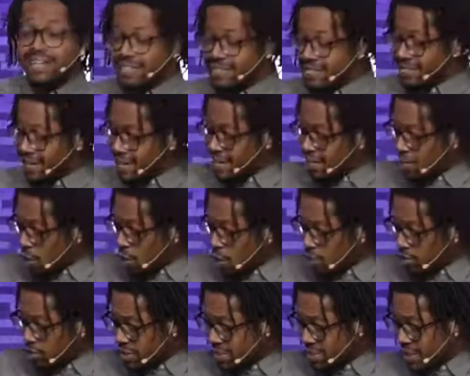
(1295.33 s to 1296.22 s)
and say
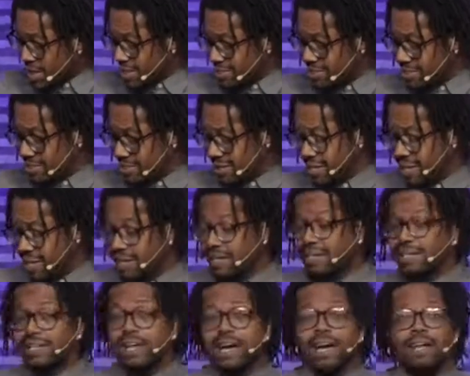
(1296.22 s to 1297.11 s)
no to that
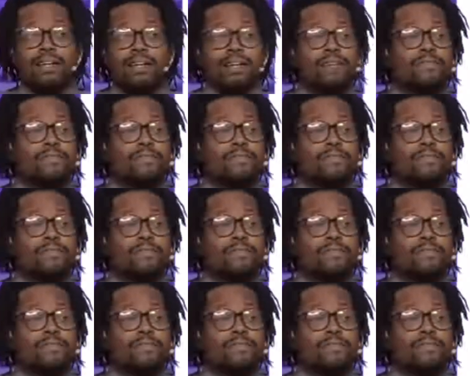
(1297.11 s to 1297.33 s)
sin that,